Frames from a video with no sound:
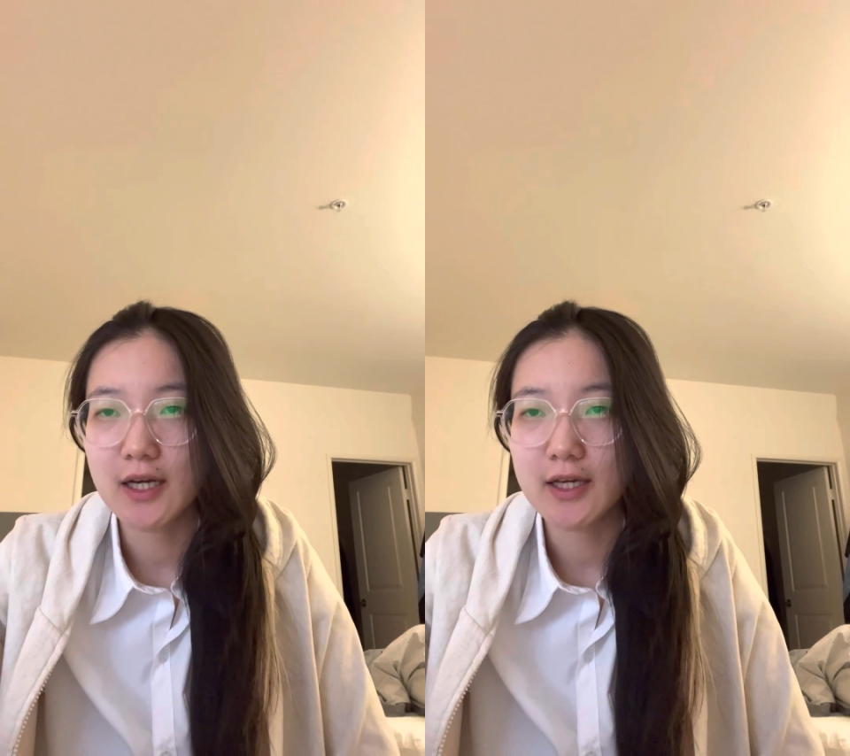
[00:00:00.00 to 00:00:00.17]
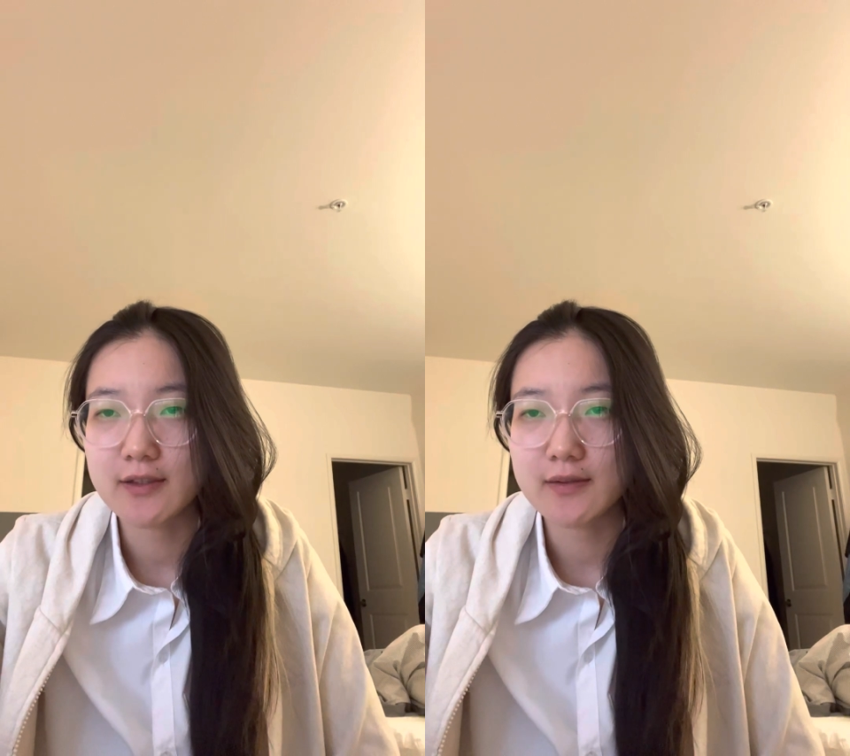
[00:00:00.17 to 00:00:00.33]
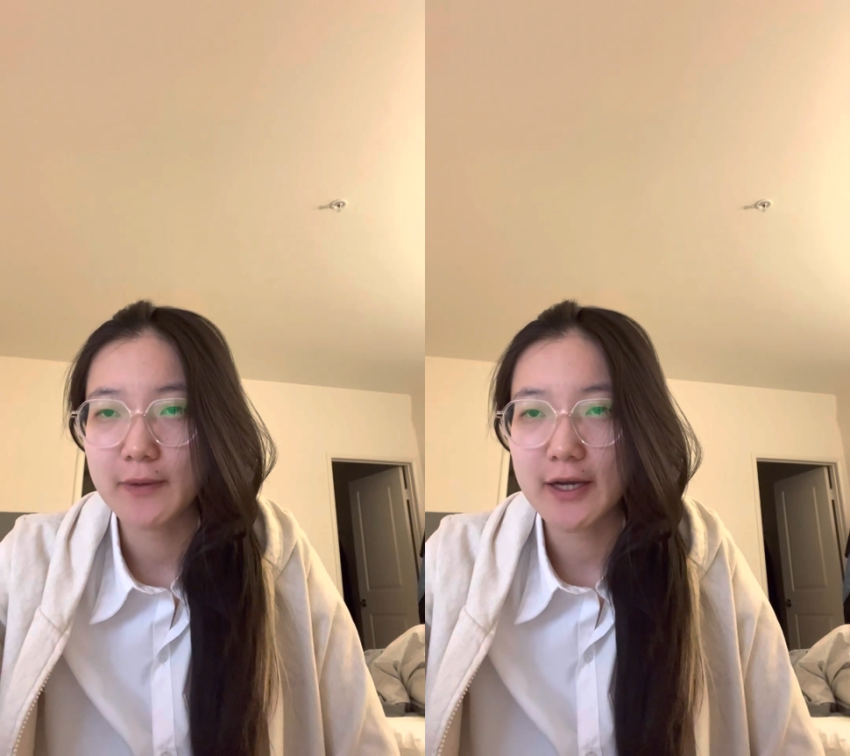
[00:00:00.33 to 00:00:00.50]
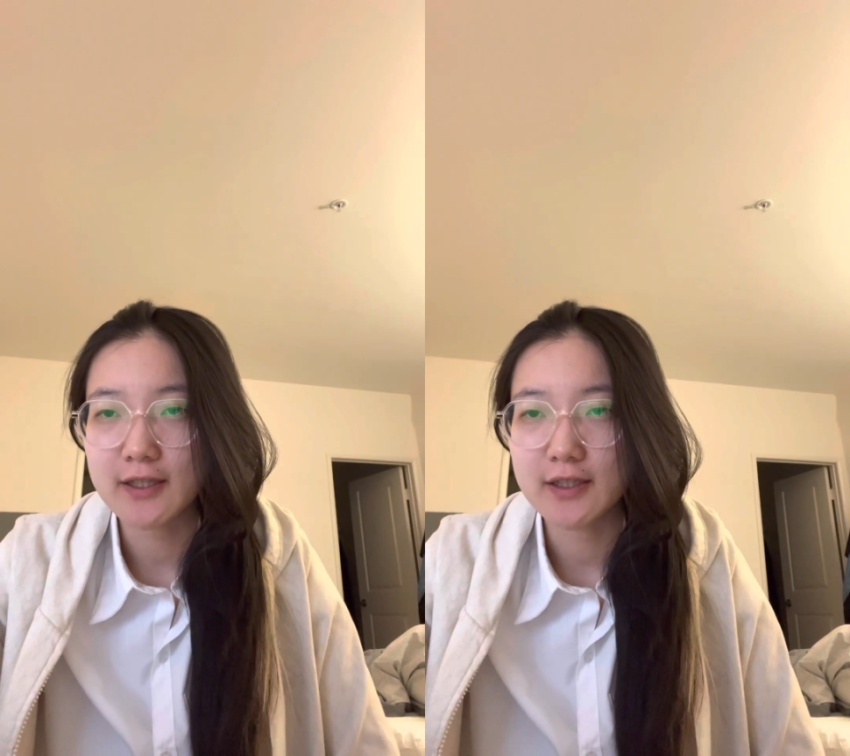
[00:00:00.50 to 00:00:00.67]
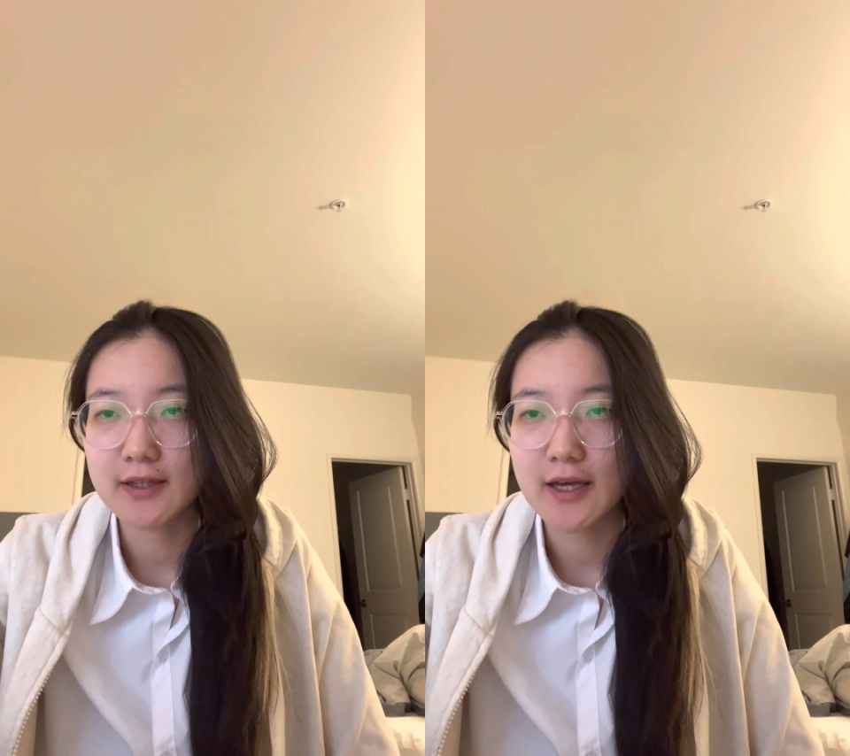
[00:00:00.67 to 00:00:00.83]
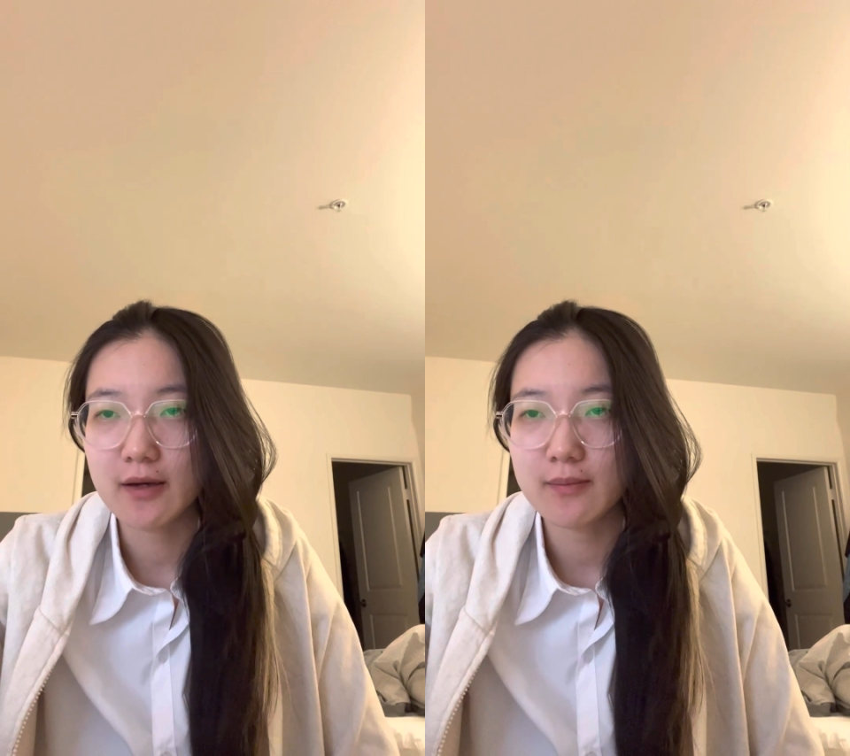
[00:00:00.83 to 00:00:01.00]

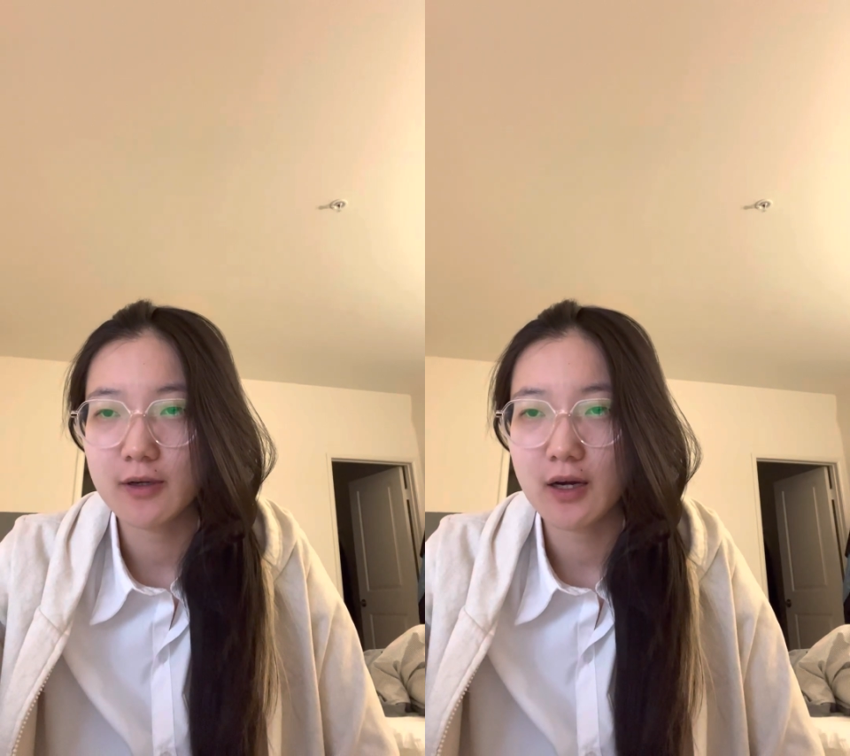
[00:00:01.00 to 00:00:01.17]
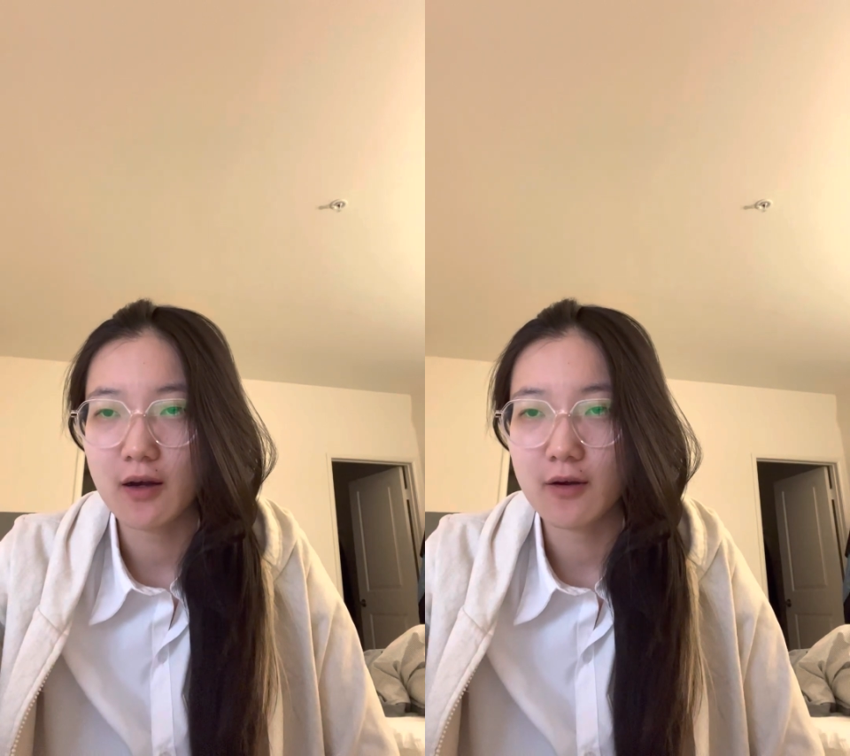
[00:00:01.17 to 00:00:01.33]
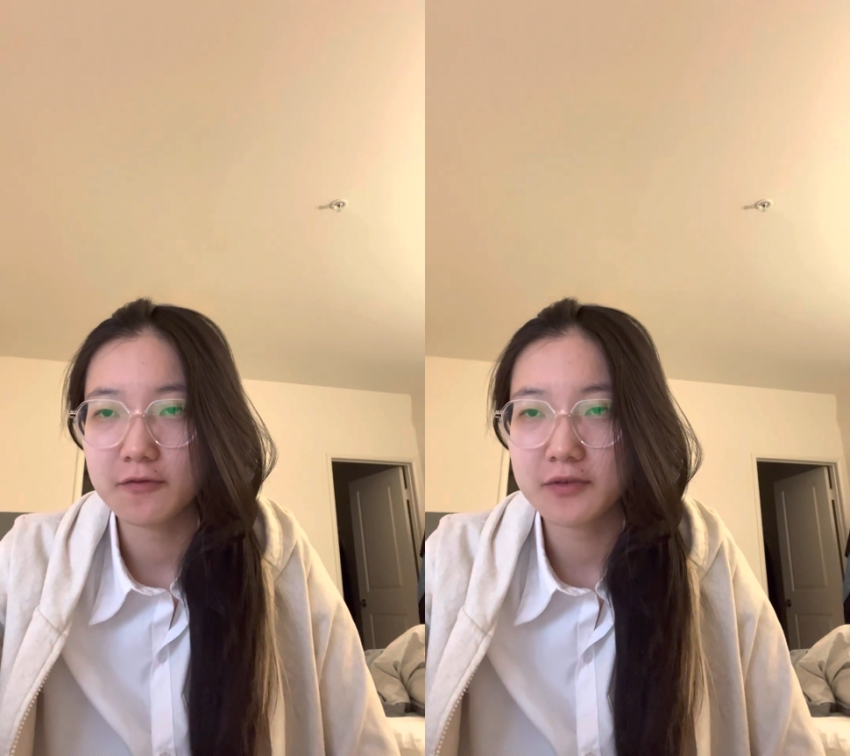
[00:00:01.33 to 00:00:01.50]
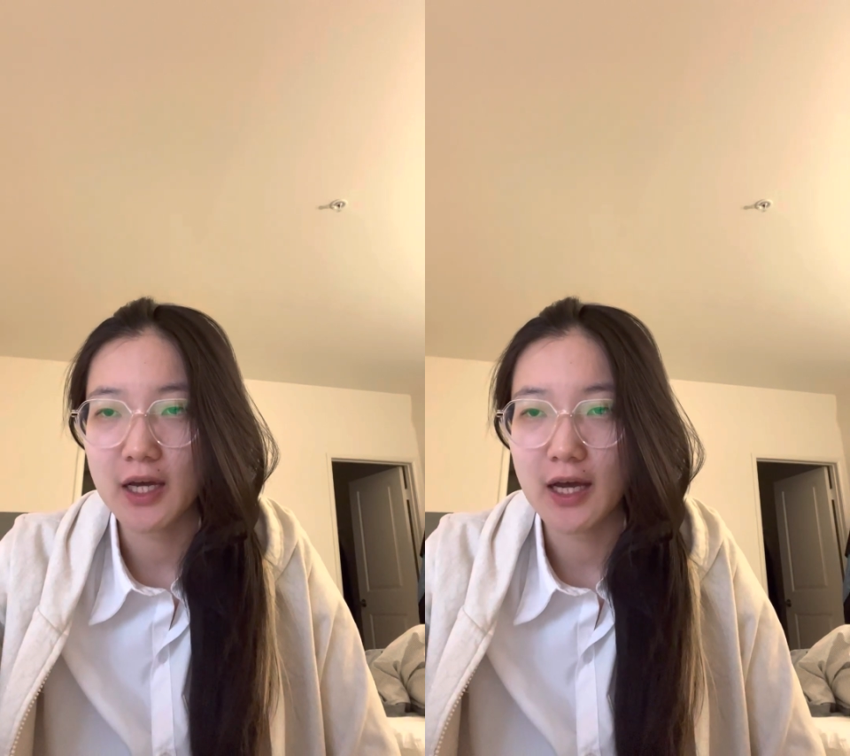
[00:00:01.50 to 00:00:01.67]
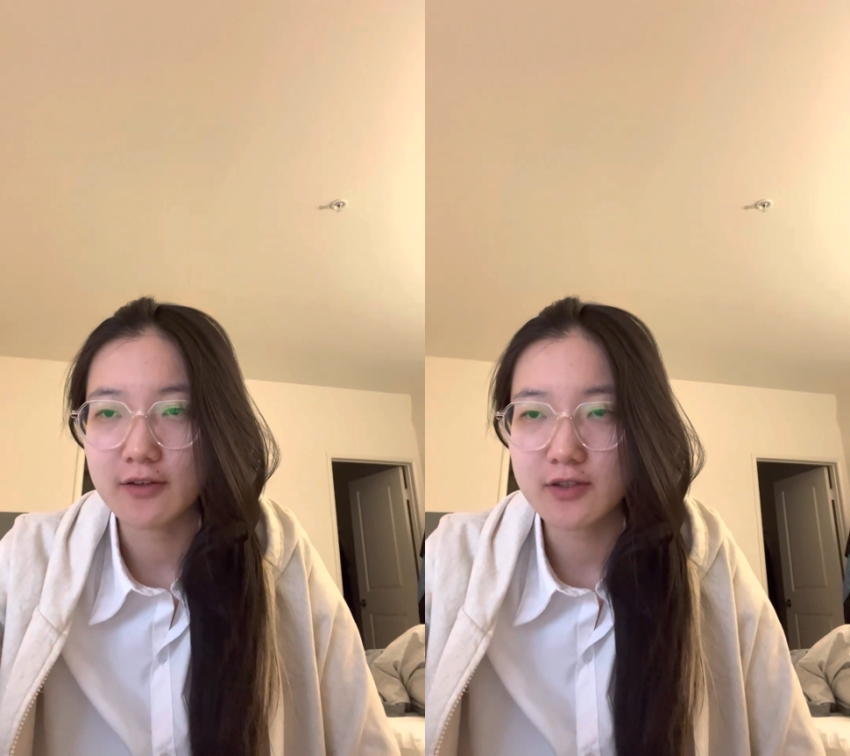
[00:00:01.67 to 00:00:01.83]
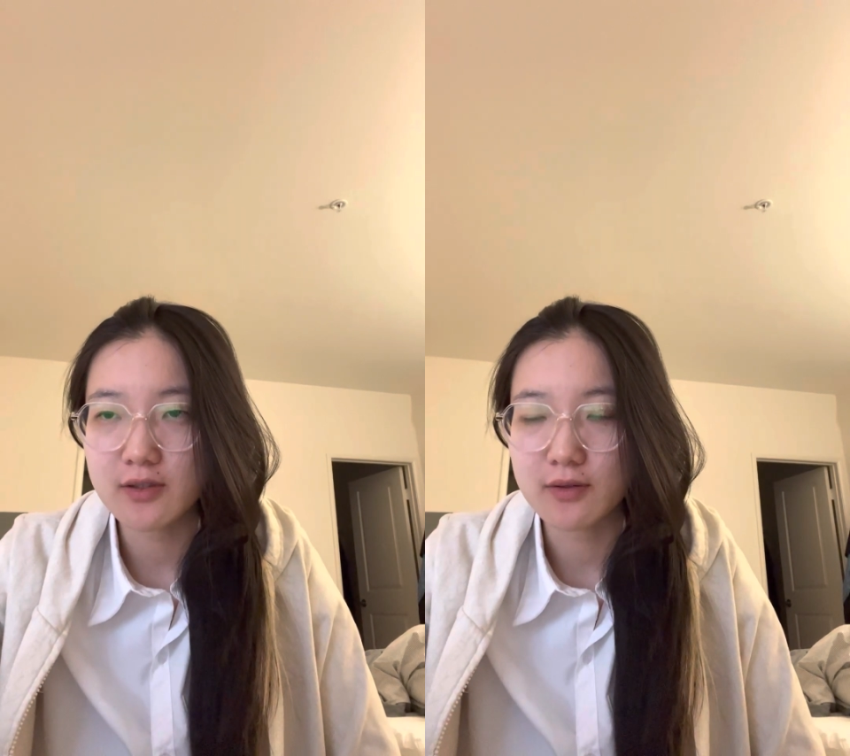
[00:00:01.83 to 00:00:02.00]
expected number of
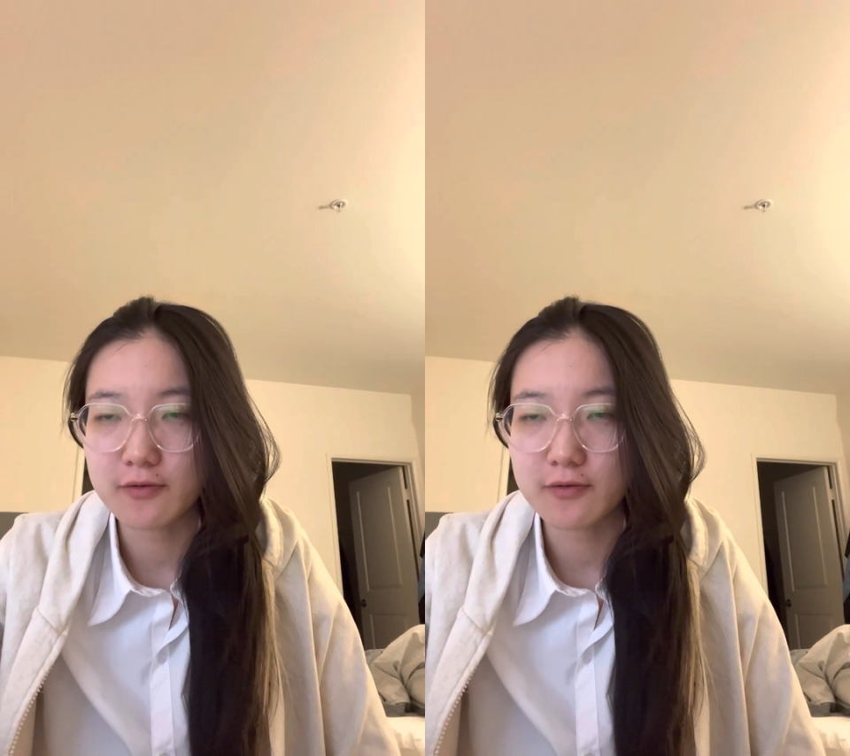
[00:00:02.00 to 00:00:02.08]
tests